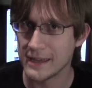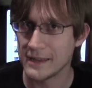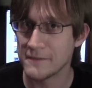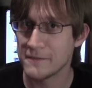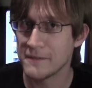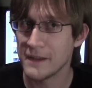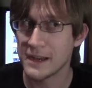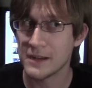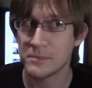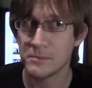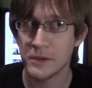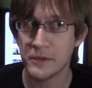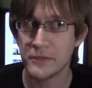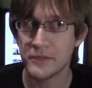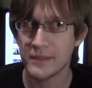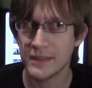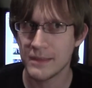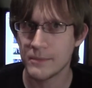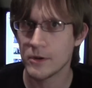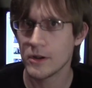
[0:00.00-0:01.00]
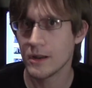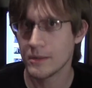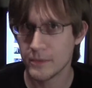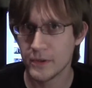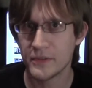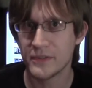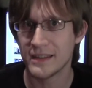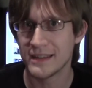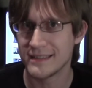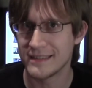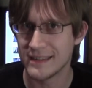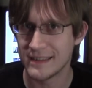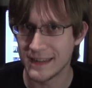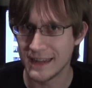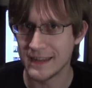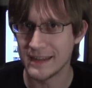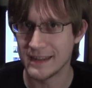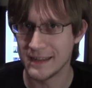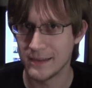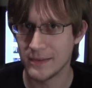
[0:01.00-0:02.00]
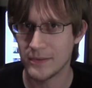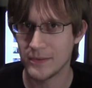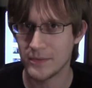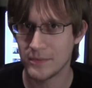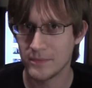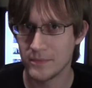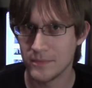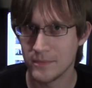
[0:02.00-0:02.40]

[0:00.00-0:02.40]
In fact, most of them are almost instantaneous.